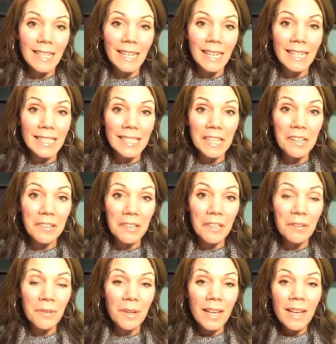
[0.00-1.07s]
And I can tell
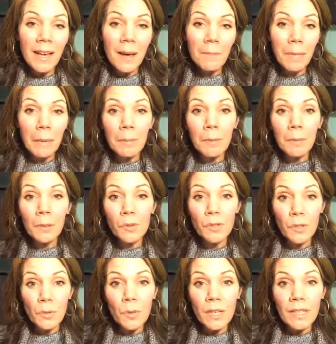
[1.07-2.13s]
you, people who
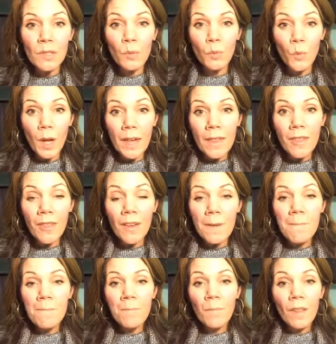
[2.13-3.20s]
do this with
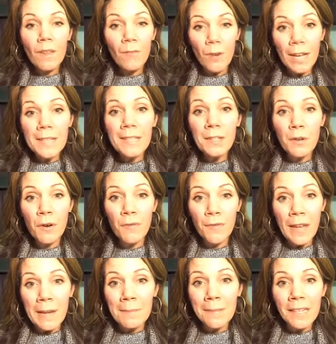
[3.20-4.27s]
friends or
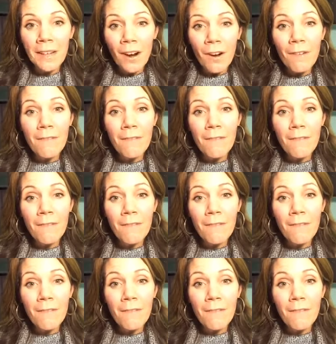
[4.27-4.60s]
family are